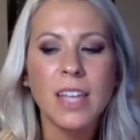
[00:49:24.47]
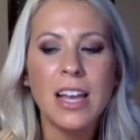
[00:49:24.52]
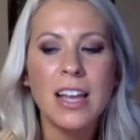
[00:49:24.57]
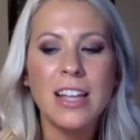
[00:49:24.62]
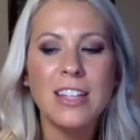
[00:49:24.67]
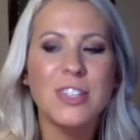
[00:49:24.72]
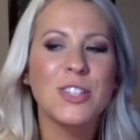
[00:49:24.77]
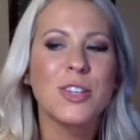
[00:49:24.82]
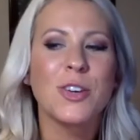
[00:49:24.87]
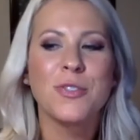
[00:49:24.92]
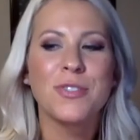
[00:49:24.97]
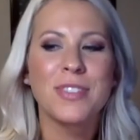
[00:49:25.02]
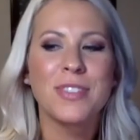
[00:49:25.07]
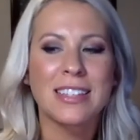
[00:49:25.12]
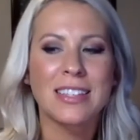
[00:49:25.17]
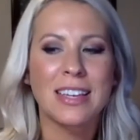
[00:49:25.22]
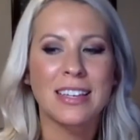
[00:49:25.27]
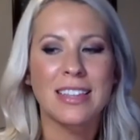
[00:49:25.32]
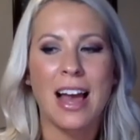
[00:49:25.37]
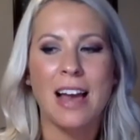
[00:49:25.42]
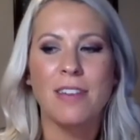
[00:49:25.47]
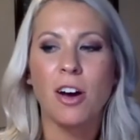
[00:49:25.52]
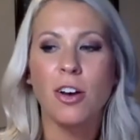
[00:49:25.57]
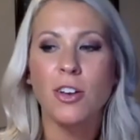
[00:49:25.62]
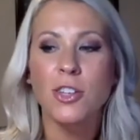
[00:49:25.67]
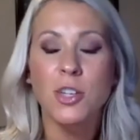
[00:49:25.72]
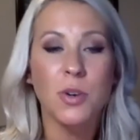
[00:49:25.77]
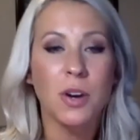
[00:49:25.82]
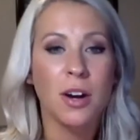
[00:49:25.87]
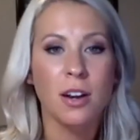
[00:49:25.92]
And so things like that. I've
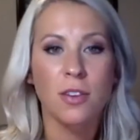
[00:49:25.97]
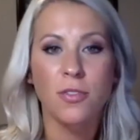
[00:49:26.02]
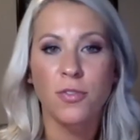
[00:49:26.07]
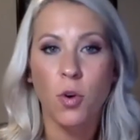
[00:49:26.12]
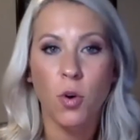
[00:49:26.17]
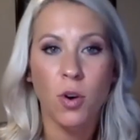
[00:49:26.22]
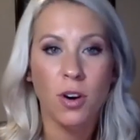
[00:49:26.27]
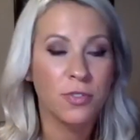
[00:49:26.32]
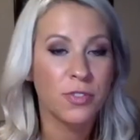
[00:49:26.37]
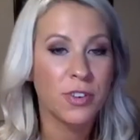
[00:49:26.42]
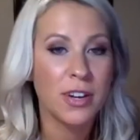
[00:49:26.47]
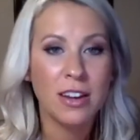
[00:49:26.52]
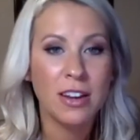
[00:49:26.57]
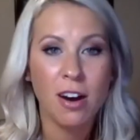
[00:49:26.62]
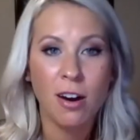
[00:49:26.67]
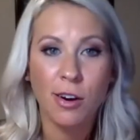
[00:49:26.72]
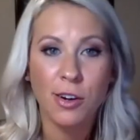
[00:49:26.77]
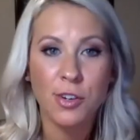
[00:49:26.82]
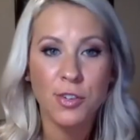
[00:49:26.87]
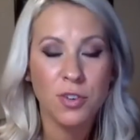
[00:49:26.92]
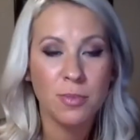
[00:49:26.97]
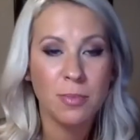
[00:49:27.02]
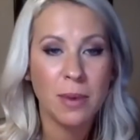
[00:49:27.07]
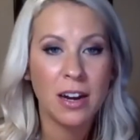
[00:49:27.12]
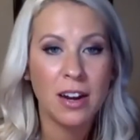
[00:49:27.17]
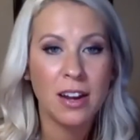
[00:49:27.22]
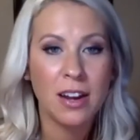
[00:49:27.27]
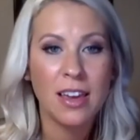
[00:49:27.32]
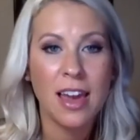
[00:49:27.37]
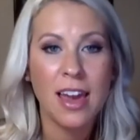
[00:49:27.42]
also earned 4 free cars from
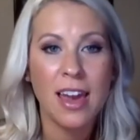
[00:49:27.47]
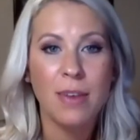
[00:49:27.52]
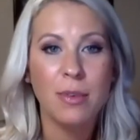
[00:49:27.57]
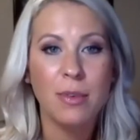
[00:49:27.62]
Mary Kay,